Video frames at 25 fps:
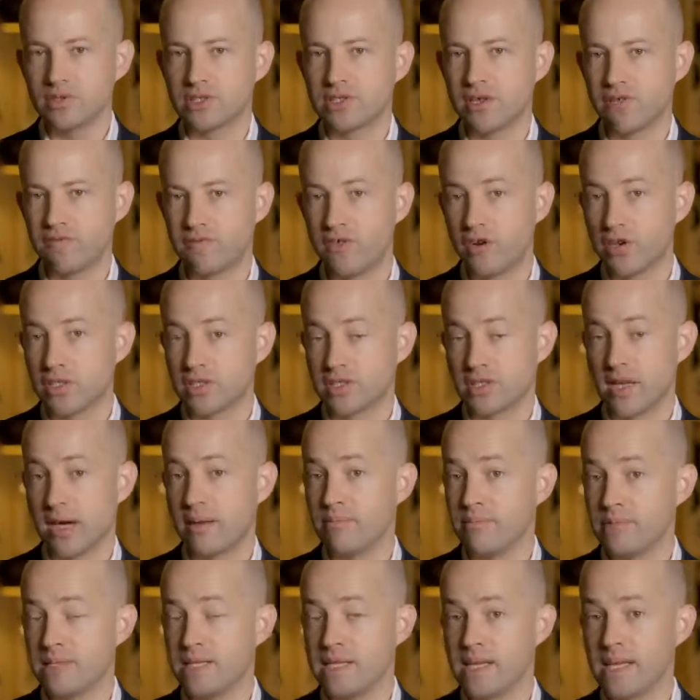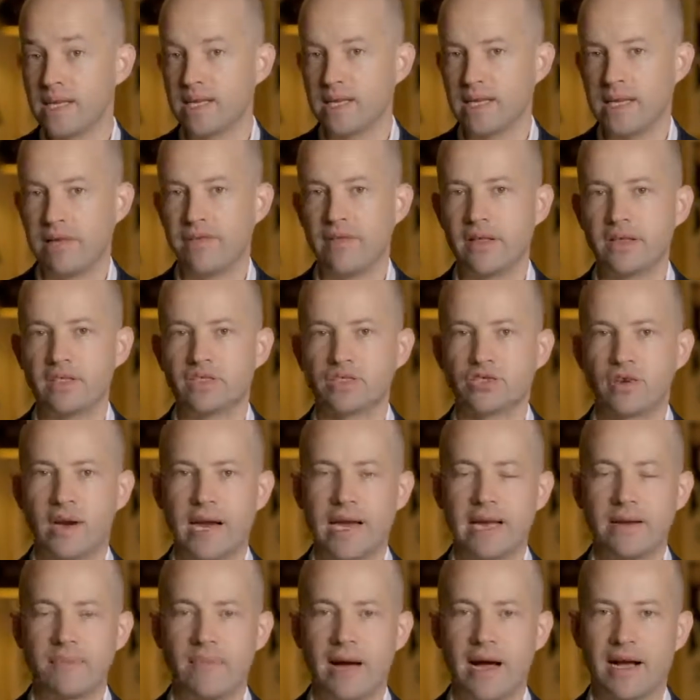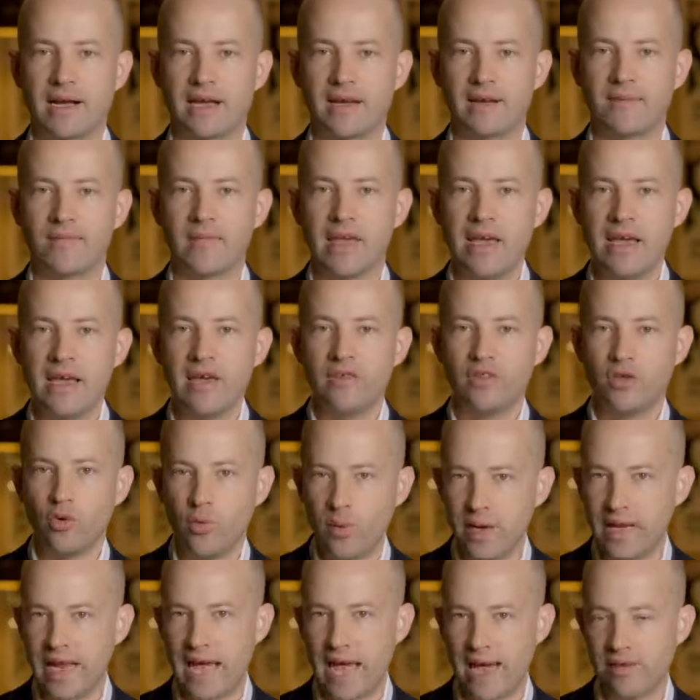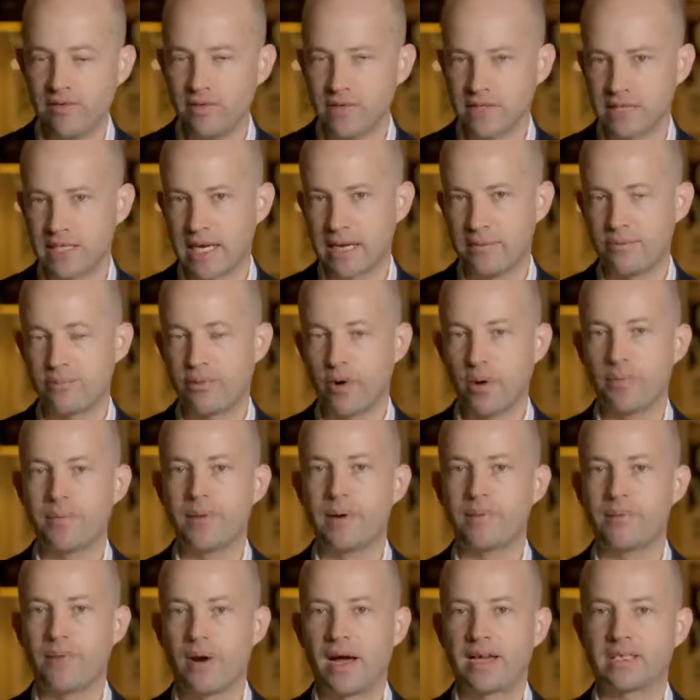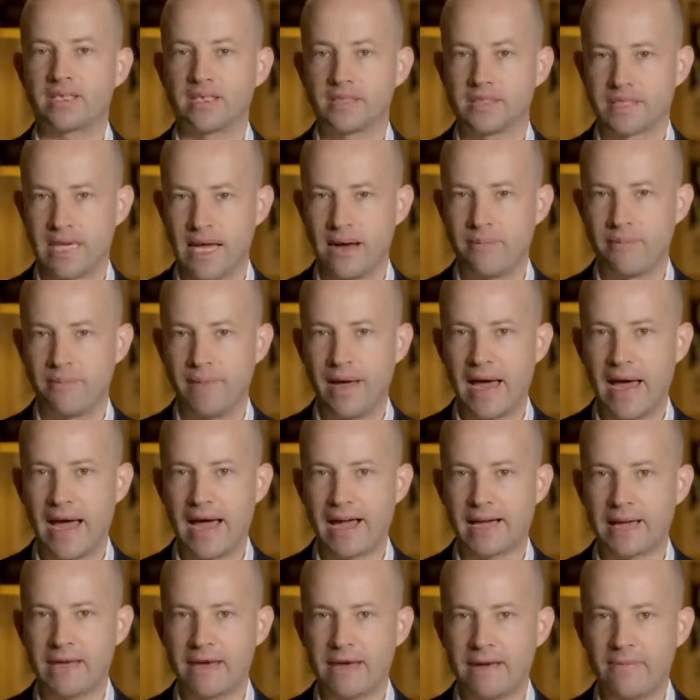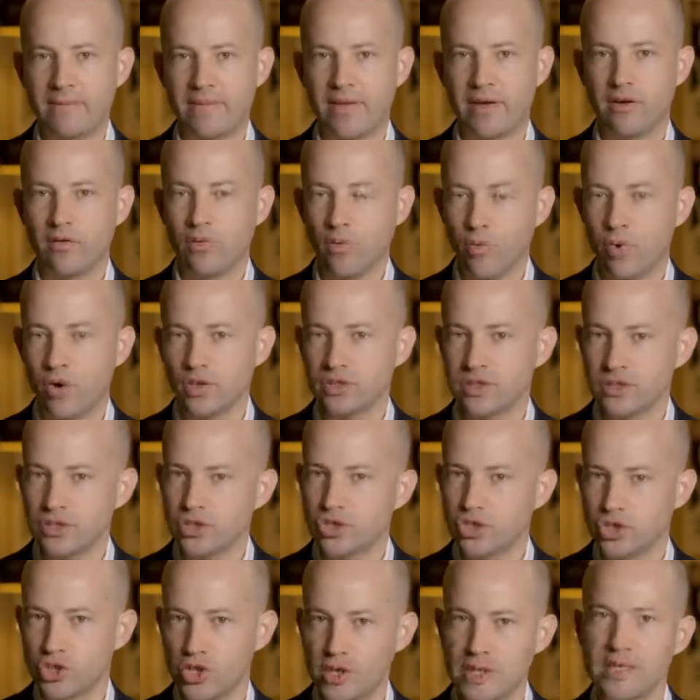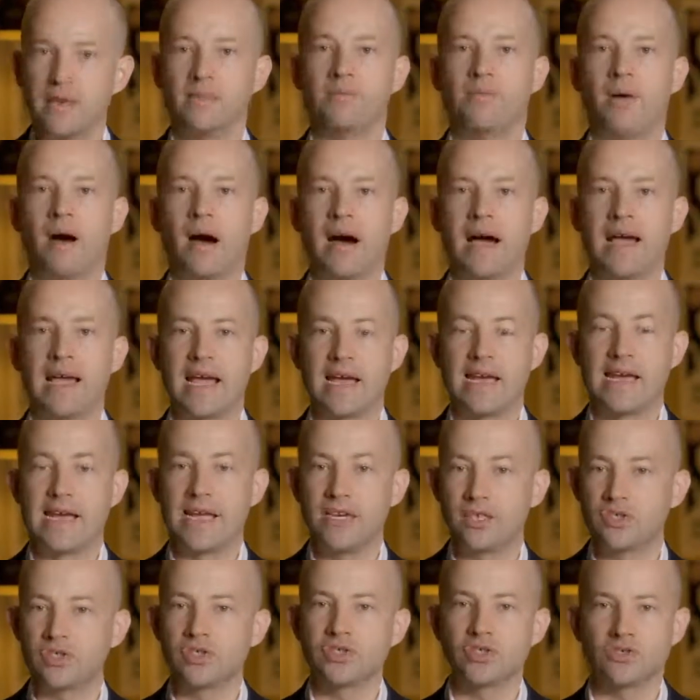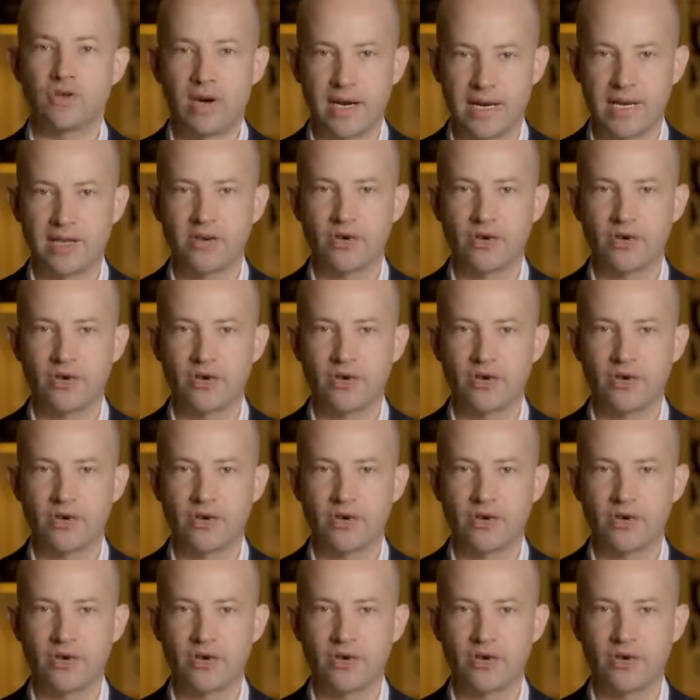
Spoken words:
was the first time, particularly in the Australian market, that we'd ever seen property prices come back. It wasn't triggered by an interest rate